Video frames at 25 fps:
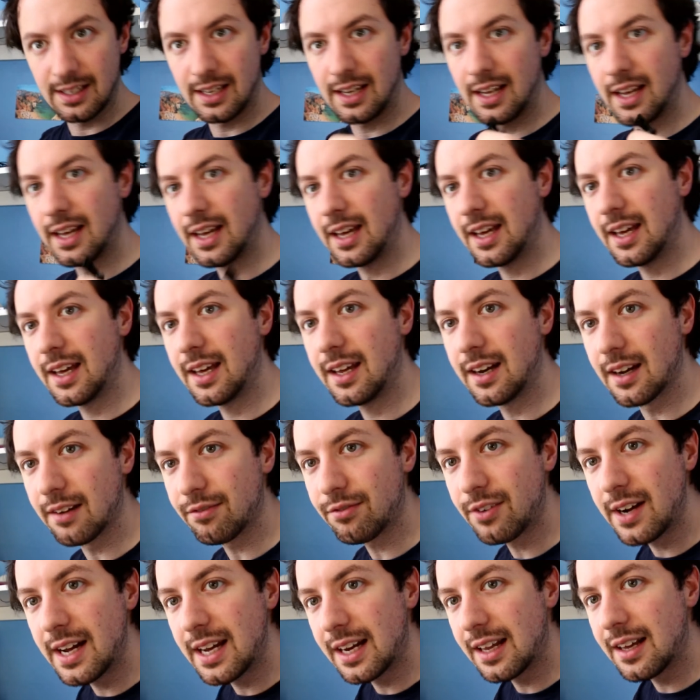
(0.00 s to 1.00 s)
And I've
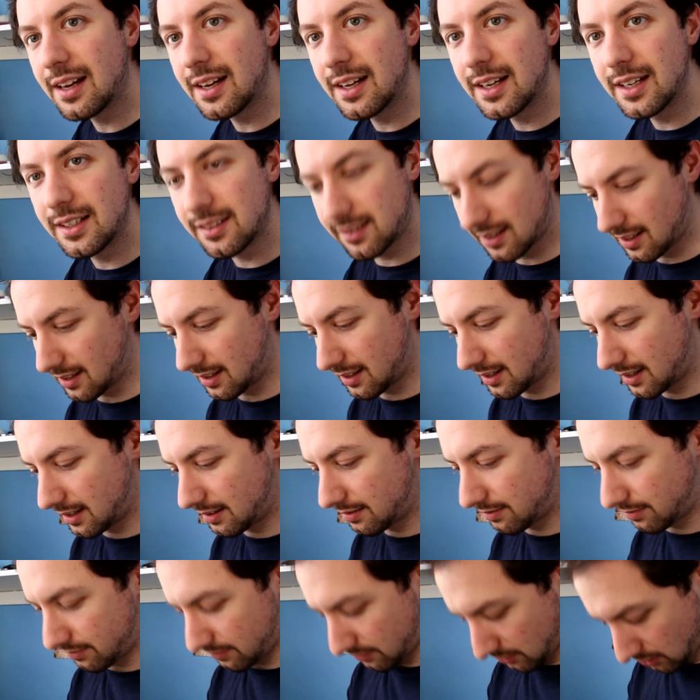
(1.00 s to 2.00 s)
realised
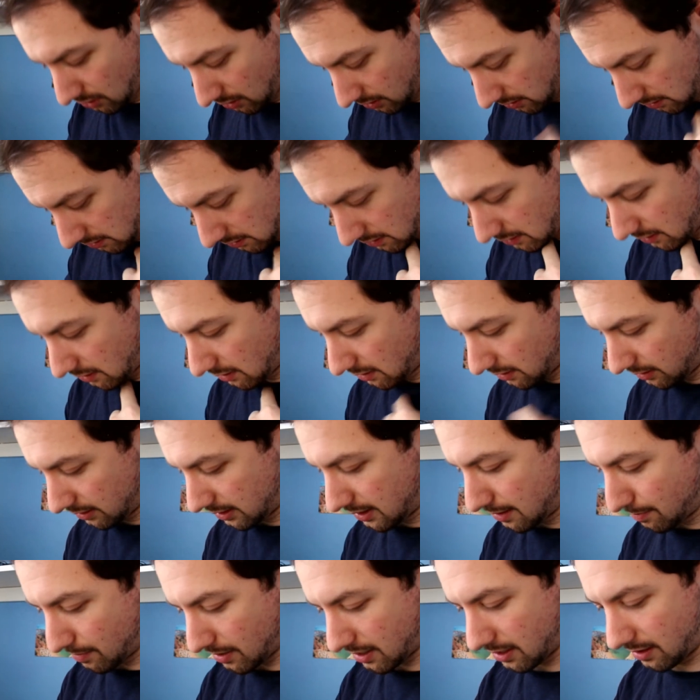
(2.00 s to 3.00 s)
I've not got
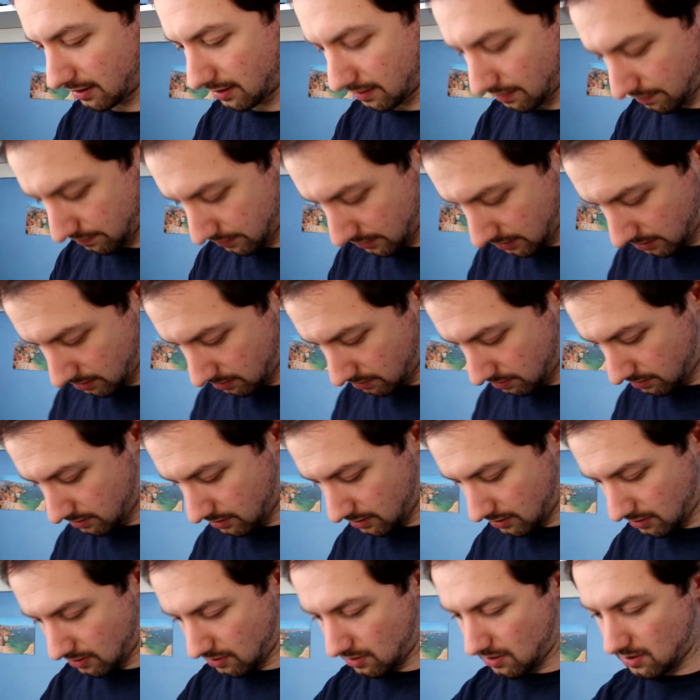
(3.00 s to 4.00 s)
the microphone
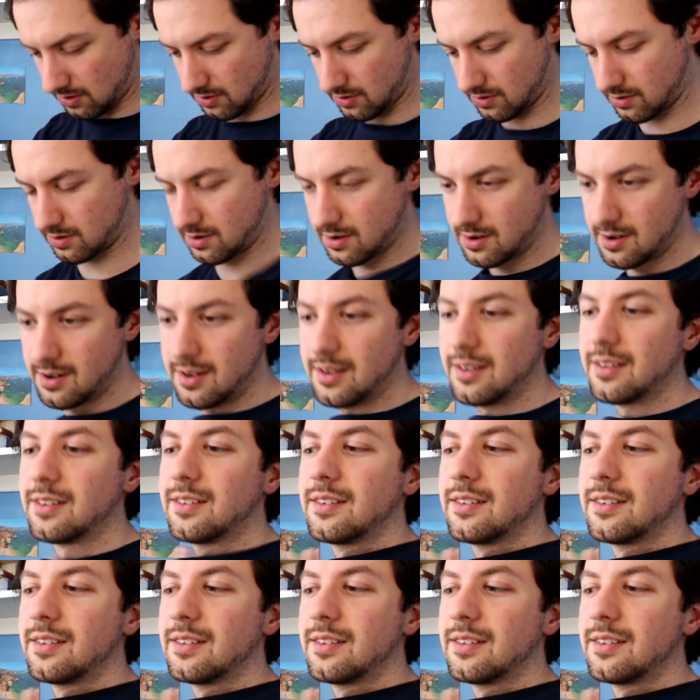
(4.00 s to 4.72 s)
on.